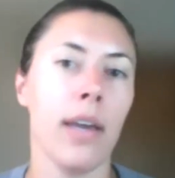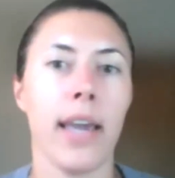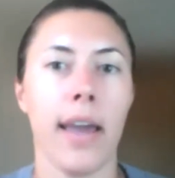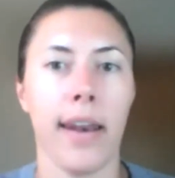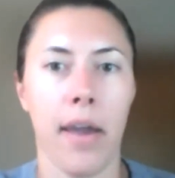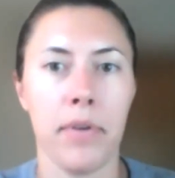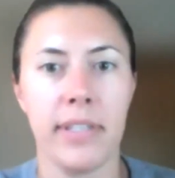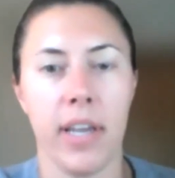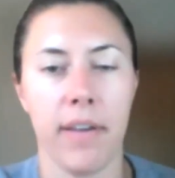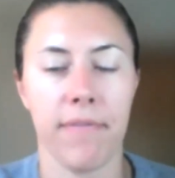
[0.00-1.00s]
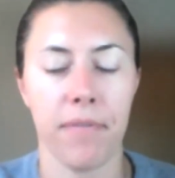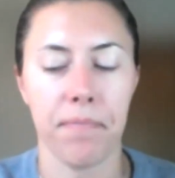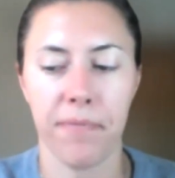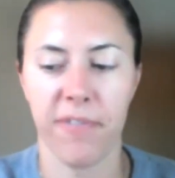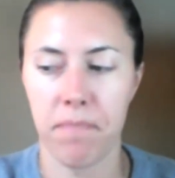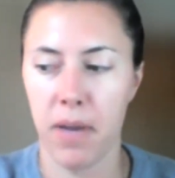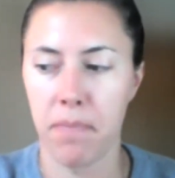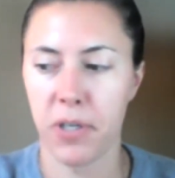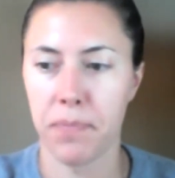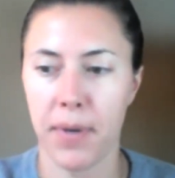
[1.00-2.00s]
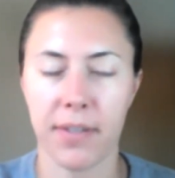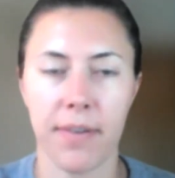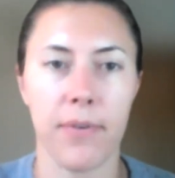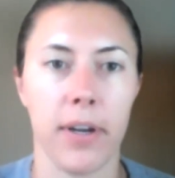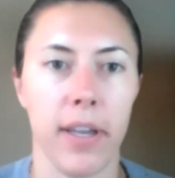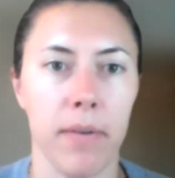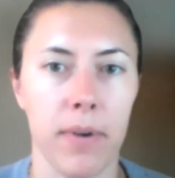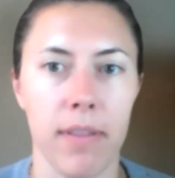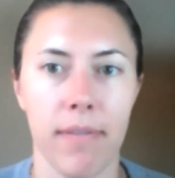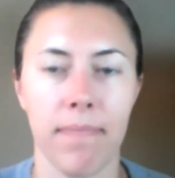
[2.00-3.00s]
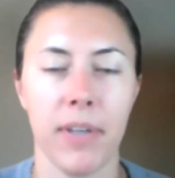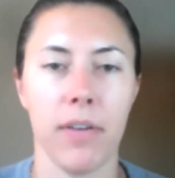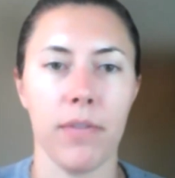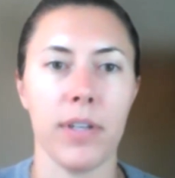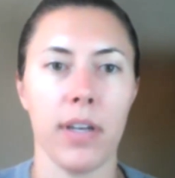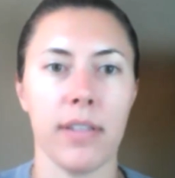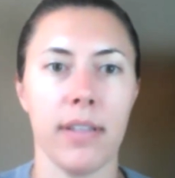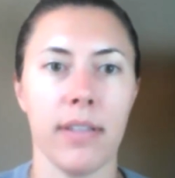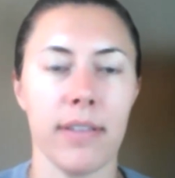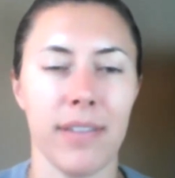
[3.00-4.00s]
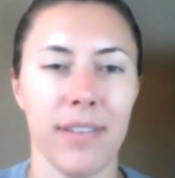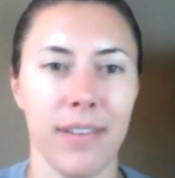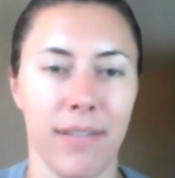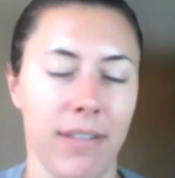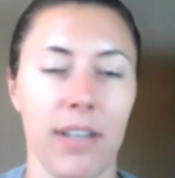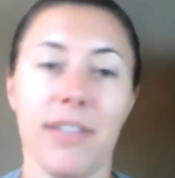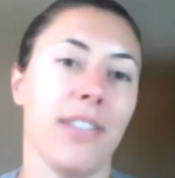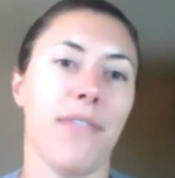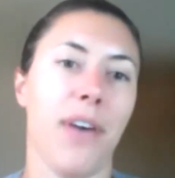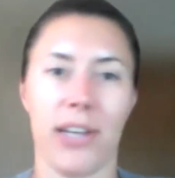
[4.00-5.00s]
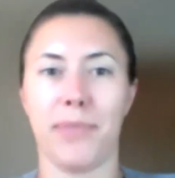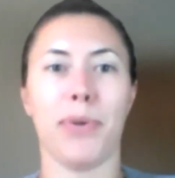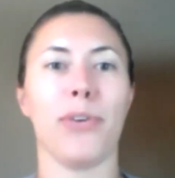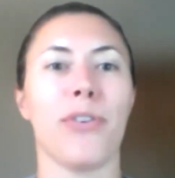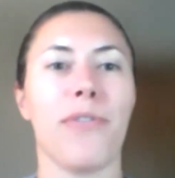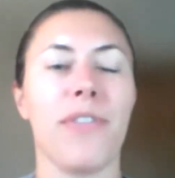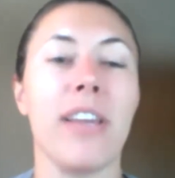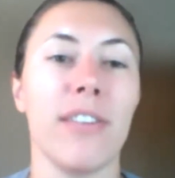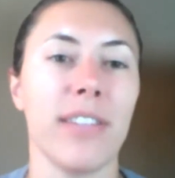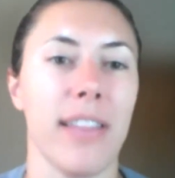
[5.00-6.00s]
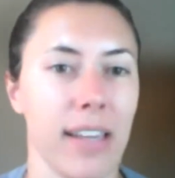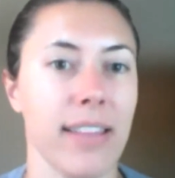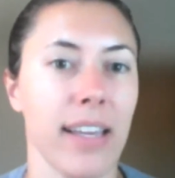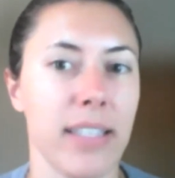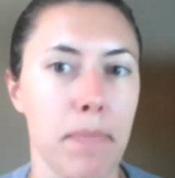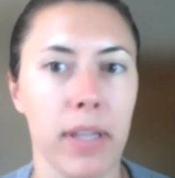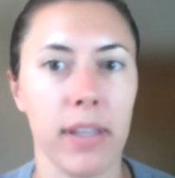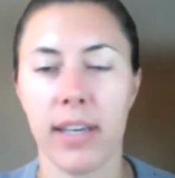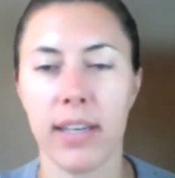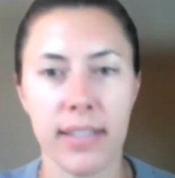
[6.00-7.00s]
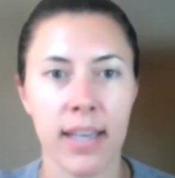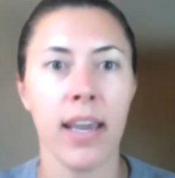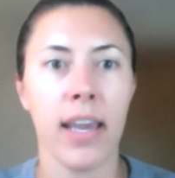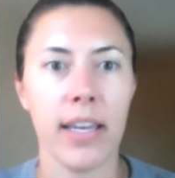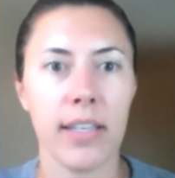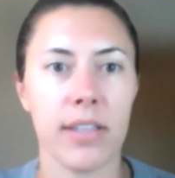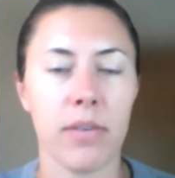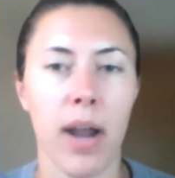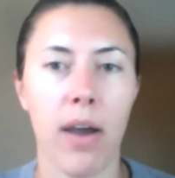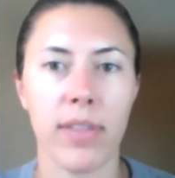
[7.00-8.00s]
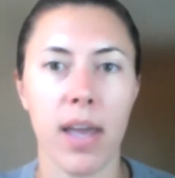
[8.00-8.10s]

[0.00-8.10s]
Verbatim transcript: Yeah, and I would say from from my perspective, working with you know dozens and dozens of hospitals over the years, I think that typically is is the route